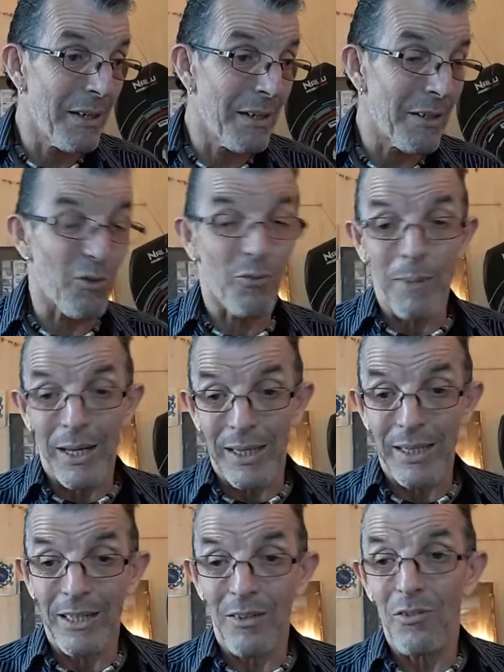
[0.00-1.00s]

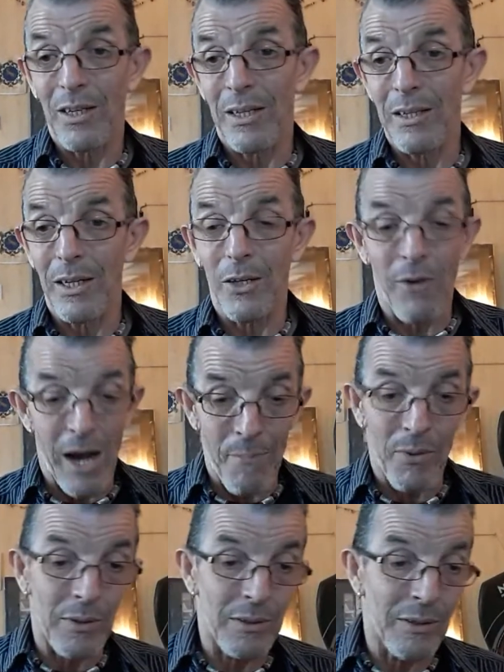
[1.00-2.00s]
spellings and the
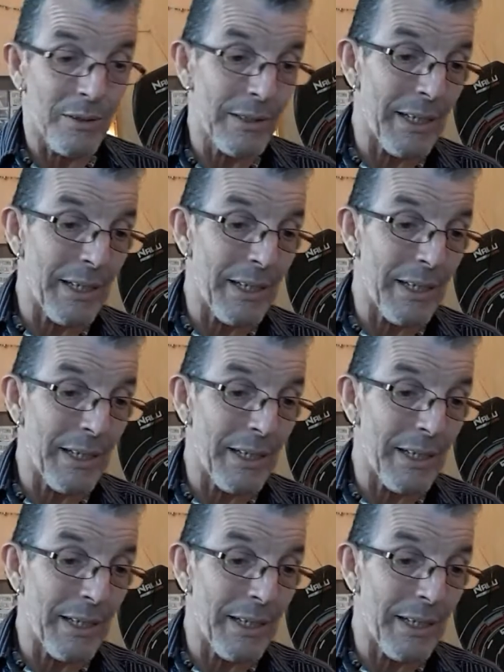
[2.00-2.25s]
grammar,